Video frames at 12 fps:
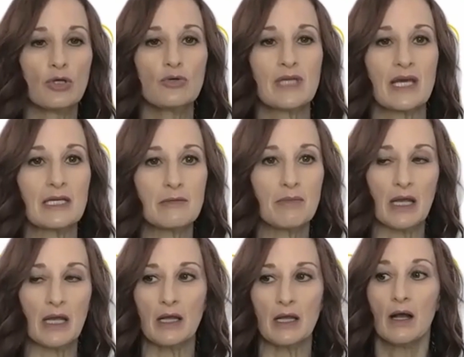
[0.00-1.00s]
you tend to
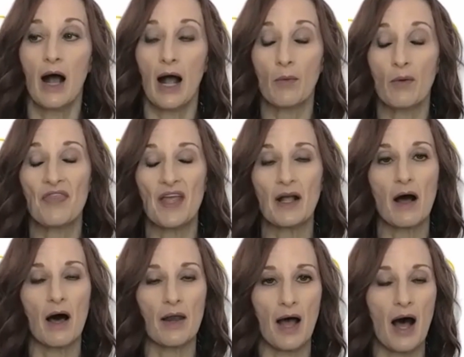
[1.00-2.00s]
be, I would think,
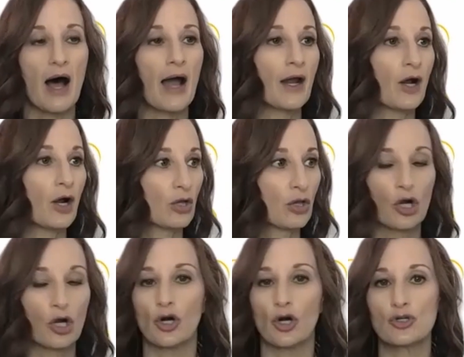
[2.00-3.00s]
on high
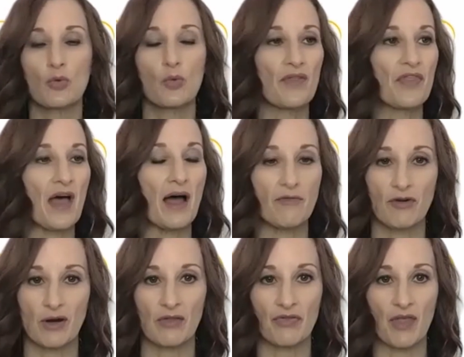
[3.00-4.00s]
alert with
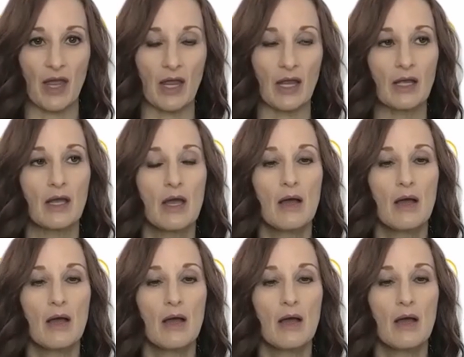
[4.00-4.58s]
everything.